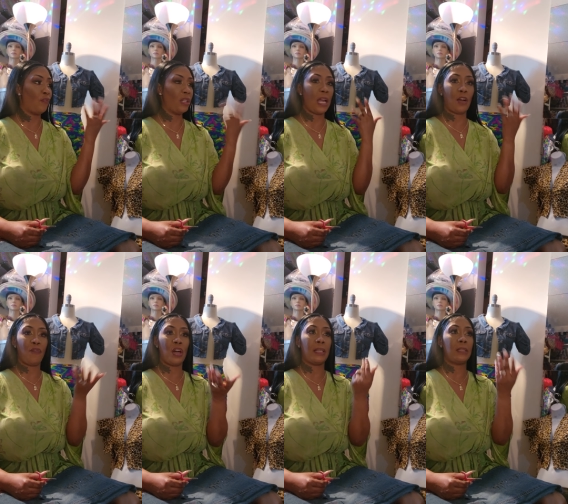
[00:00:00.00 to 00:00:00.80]
It feel like a
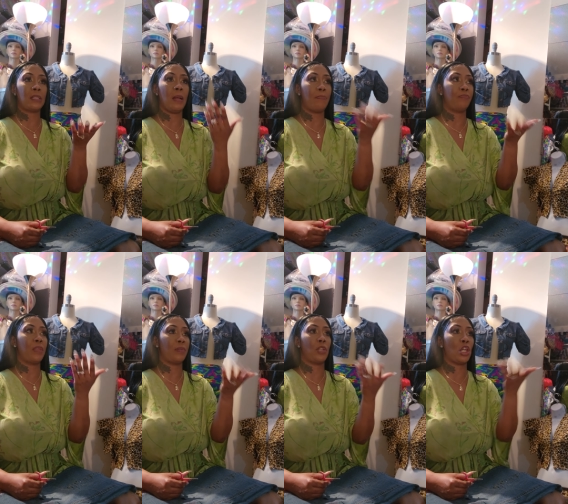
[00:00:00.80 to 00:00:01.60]
fucking something,
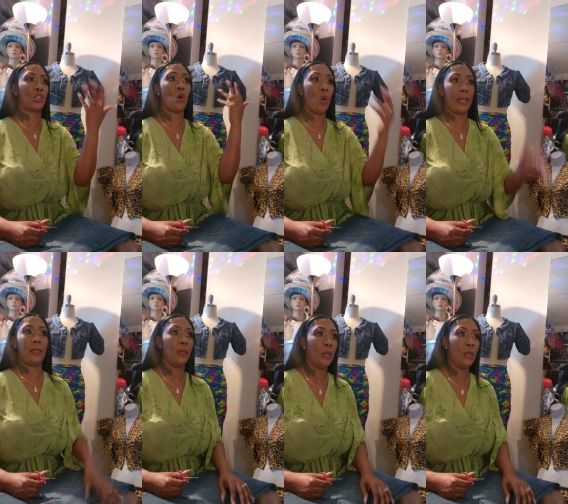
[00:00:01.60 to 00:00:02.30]
a toy.